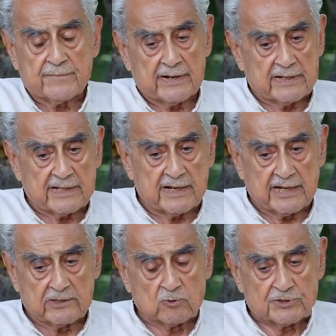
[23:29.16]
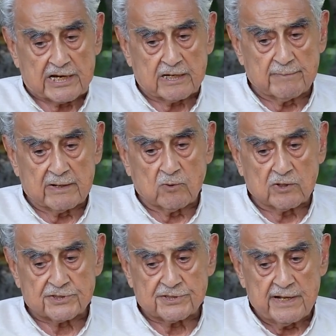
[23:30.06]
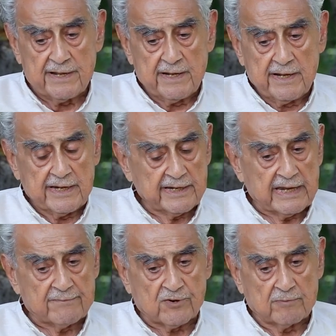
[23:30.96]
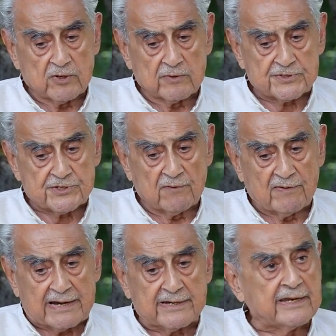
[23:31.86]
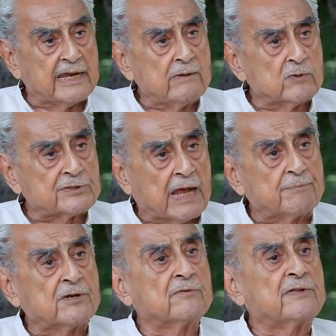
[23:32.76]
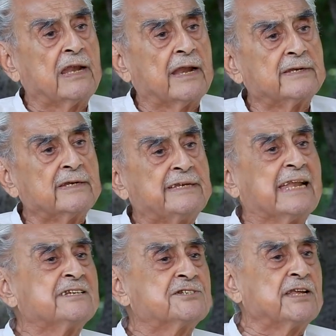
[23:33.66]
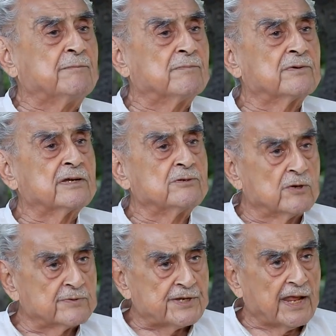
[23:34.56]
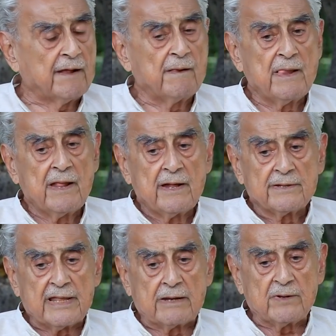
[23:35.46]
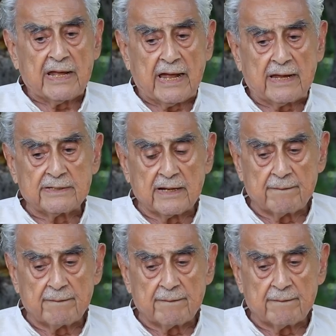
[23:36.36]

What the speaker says: another Hindu gentleman, he came from University of London, and he was captain of the London tennis team, university. Then we had